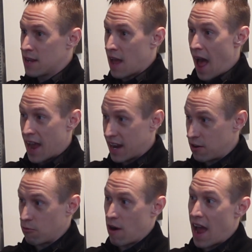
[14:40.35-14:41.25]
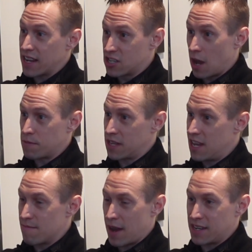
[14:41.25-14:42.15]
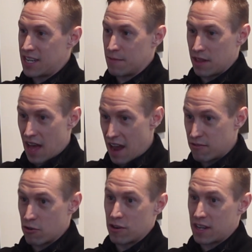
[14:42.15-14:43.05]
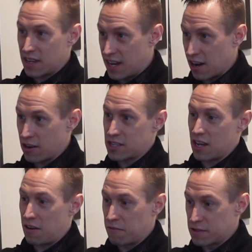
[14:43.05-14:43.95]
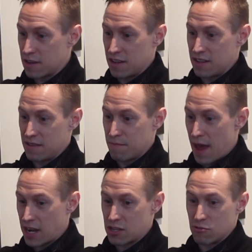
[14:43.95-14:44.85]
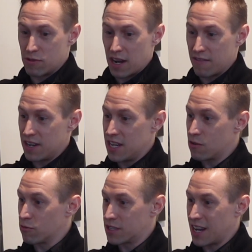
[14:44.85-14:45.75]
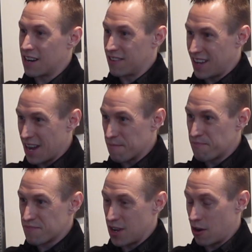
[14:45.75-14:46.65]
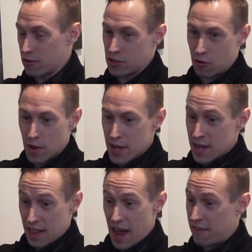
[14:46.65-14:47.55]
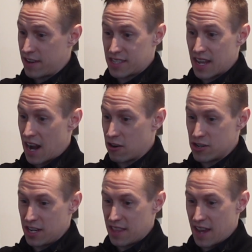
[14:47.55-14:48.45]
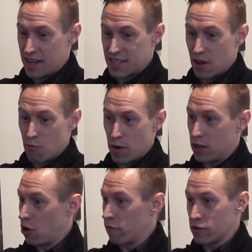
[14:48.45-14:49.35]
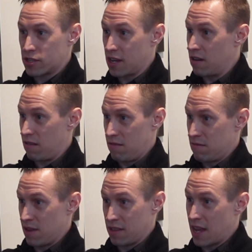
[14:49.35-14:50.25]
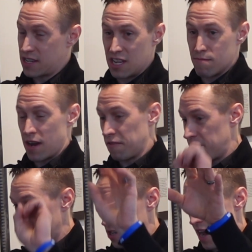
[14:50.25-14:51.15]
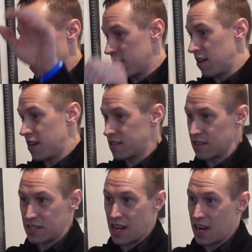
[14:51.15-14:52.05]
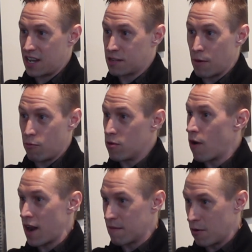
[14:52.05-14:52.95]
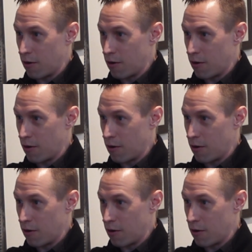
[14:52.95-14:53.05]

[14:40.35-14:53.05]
I had to rise up to keep my team alive in order to get ourselves back to kind of an equal state of a game. So a lot of it's that energy and it's that will over skill. Like that team might have finished higher than us in the standings, but we want it more.